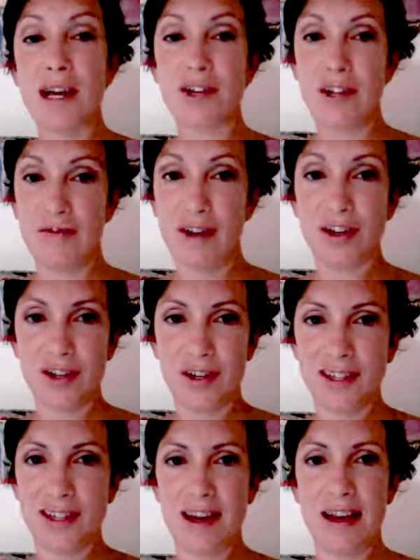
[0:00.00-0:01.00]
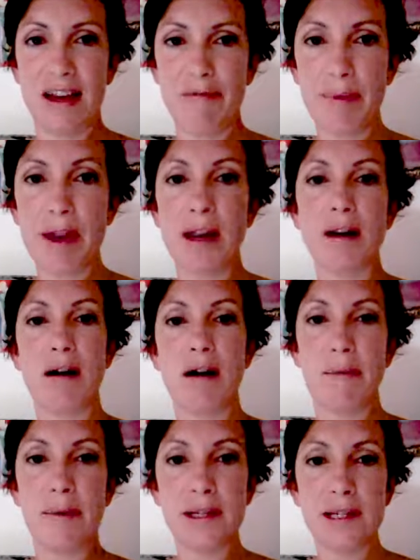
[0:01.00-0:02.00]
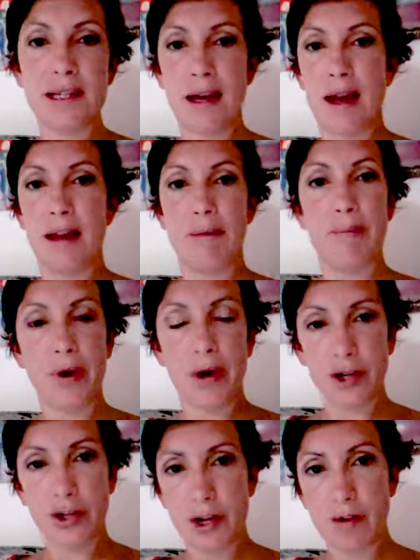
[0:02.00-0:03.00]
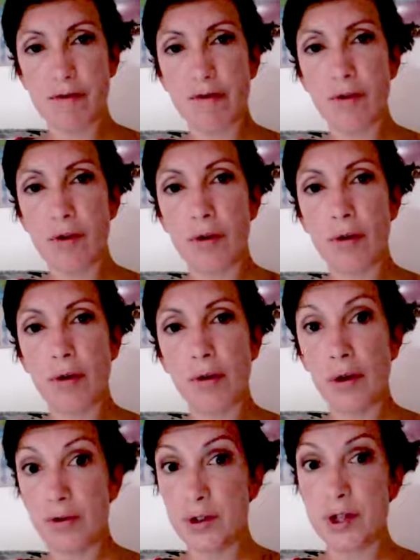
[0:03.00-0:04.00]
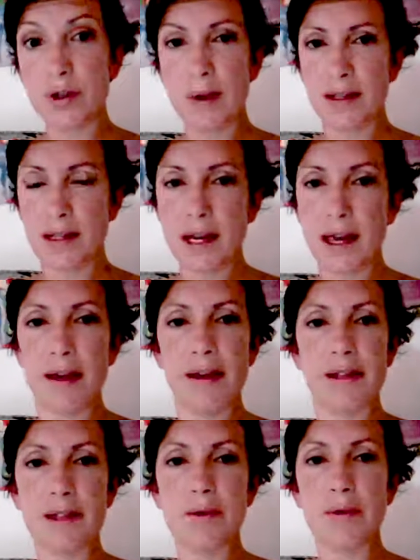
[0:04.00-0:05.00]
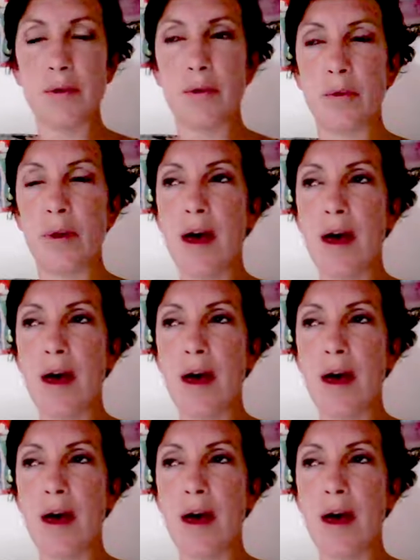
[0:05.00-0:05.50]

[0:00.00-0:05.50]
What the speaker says: is actually fashion design. I've been in garment design and production for close to 20 years. So,